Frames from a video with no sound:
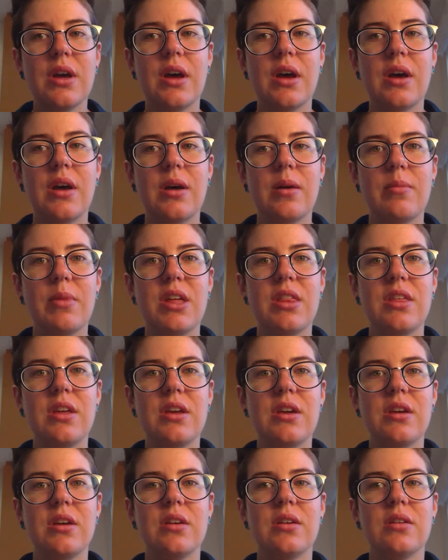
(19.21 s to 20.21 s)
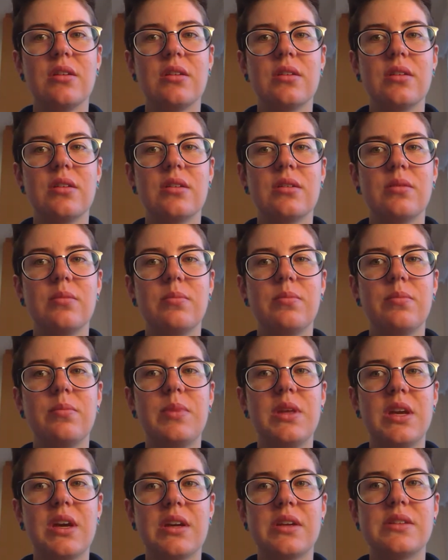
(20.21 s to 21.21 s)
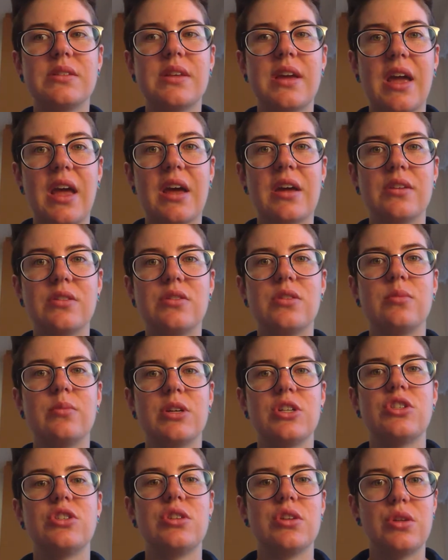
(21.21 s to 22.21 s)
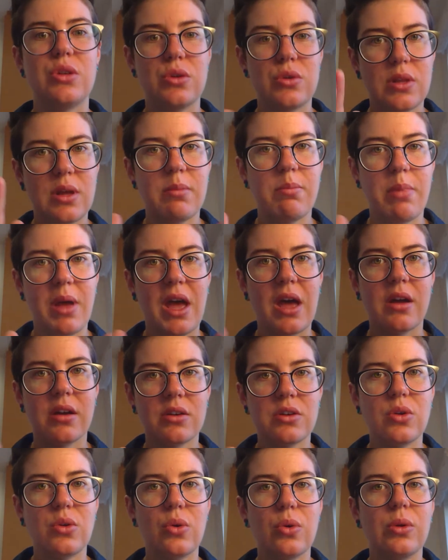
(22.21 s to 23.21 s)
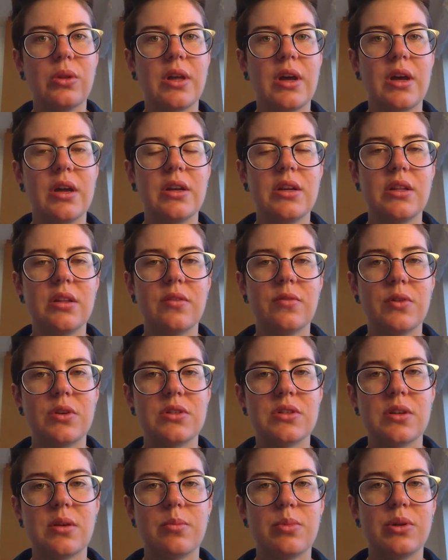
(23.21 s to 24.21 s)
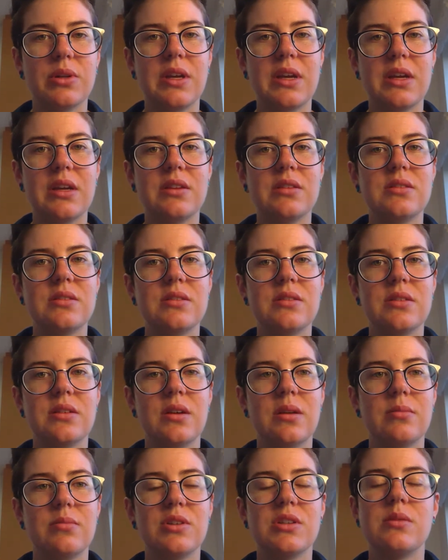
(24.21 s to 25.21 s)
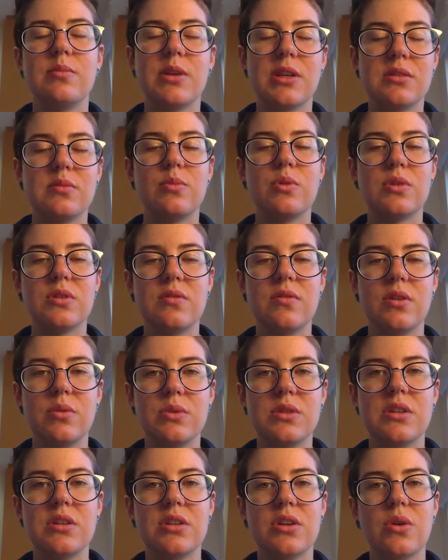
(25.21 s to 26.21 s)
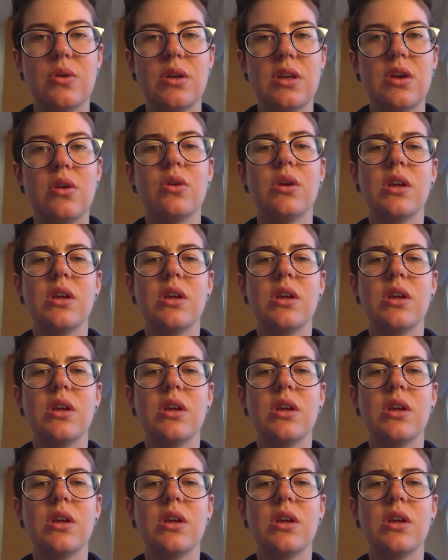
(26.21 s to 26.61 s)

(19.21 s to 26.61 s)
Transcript: Um, I think uh, because I had so much to do, they packed a whole lot in the first couple days um, just because most of it was in Tokyo.